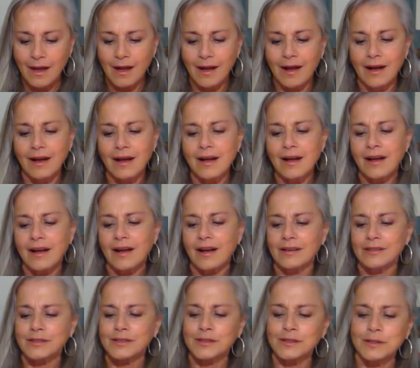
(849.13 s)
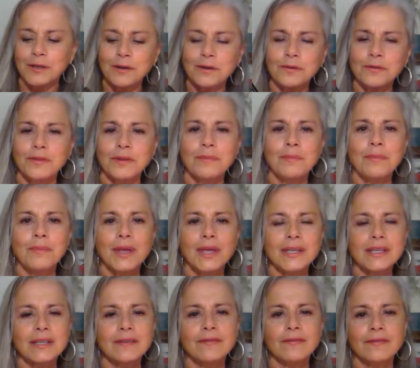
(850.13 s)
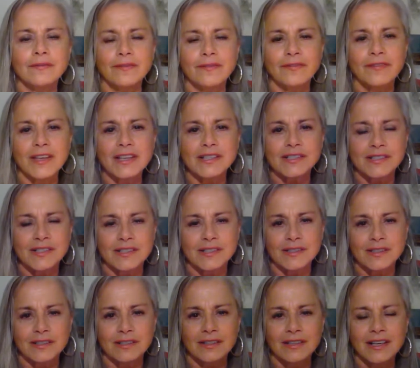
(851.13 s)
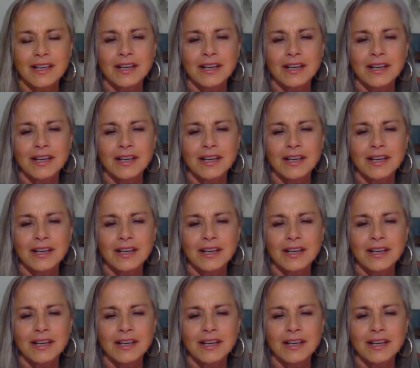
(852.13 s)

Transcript: Ah, so the many faces, the